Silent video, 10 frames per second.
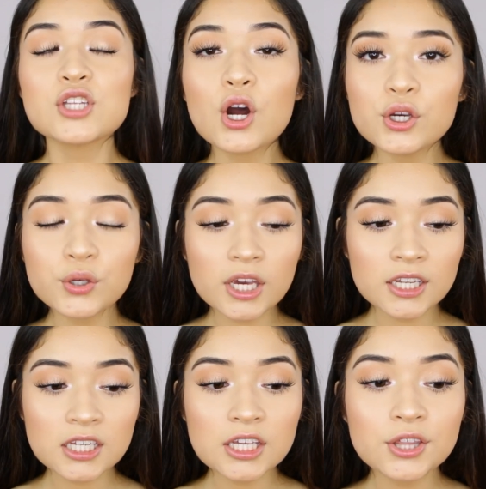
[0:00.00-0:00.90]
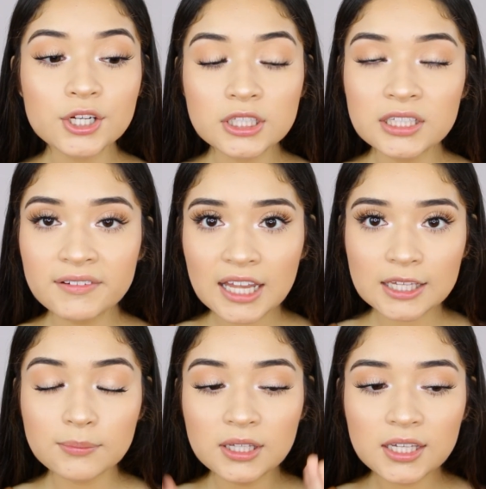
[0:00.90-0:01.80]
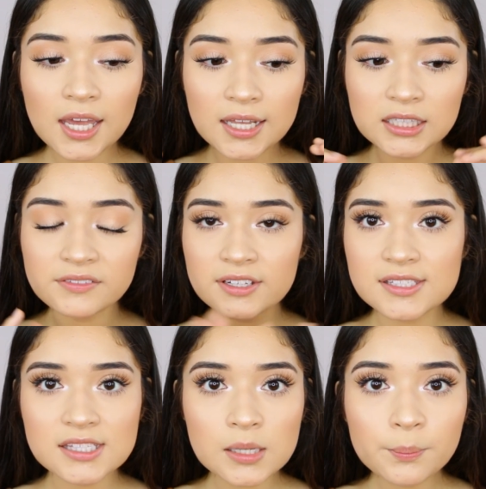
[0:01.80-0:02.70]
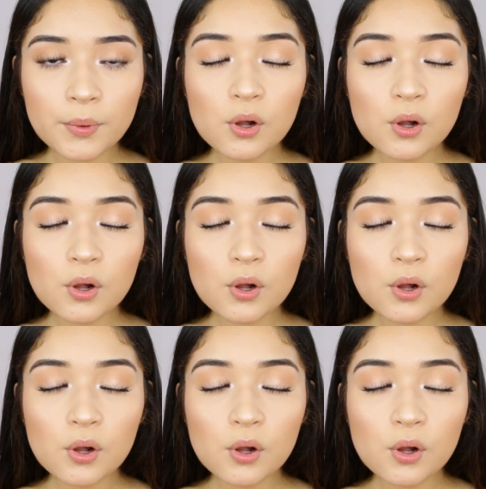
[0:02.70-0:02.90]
So you can either leave it like me and leave it simple,